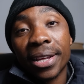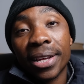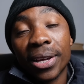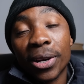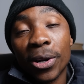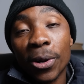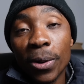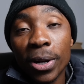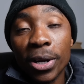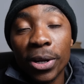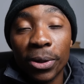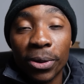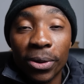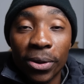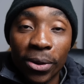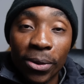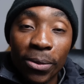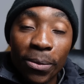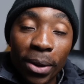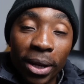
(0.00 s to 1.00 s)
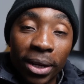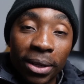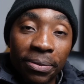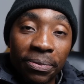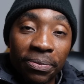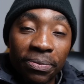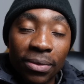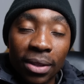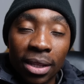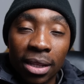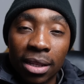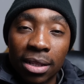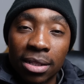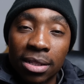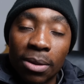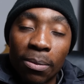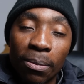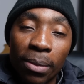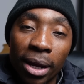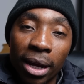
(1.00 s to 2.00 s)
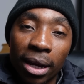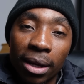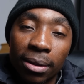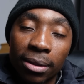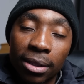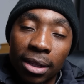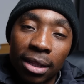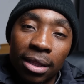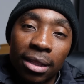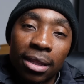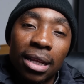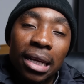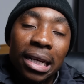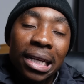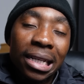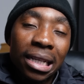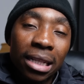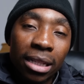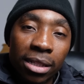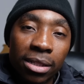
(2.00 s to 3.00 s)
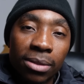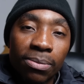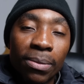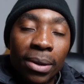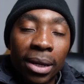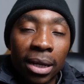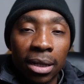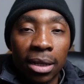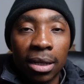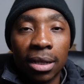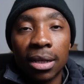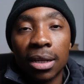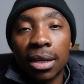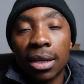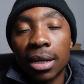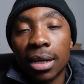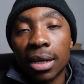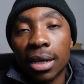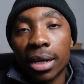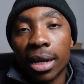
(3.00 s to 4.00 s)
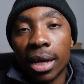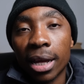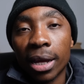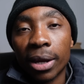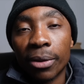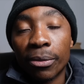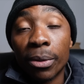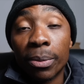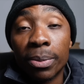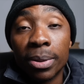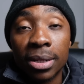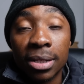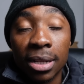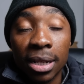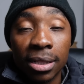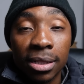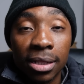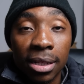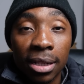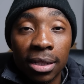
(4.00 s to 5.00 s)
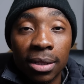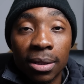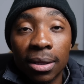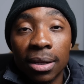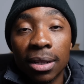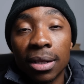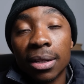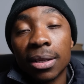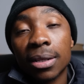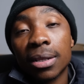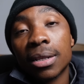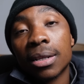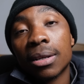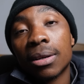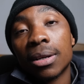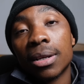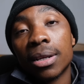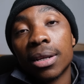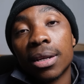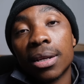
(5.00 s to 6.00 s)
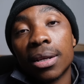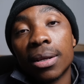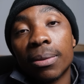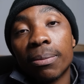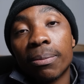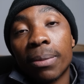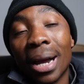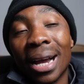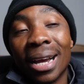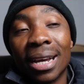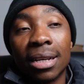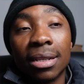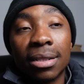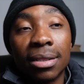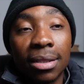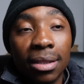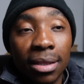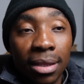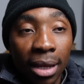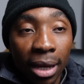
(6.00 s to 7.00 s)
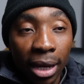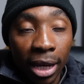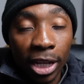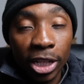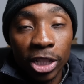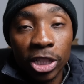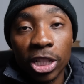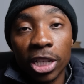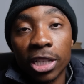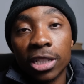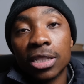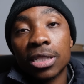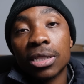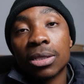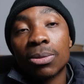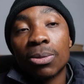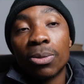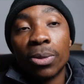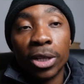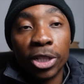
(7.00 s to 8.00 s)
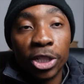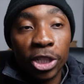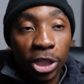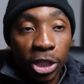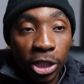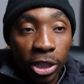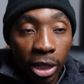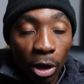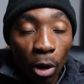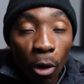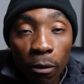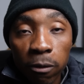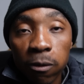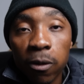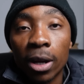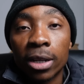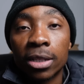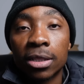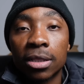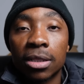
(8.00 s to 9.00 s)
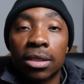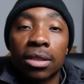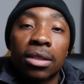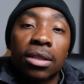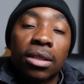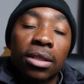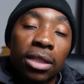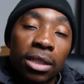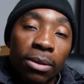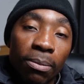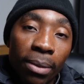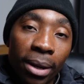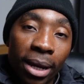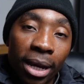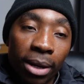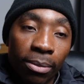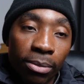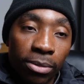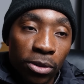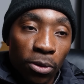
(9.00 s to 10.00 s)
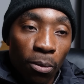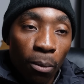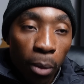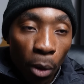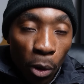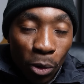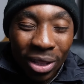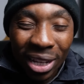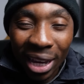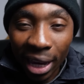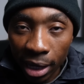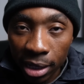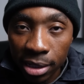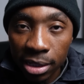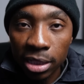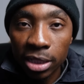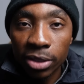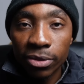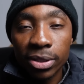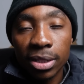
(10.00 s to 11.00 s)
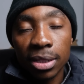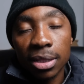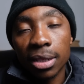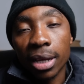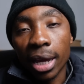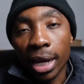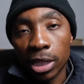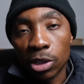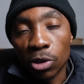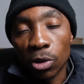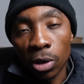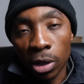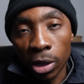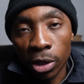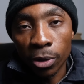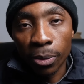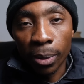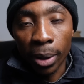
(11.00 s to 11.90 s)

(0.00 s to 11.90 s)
Rowan Human is the player that is being represented by the agent, which offered the player to both Kaizer Chiefs and Orlando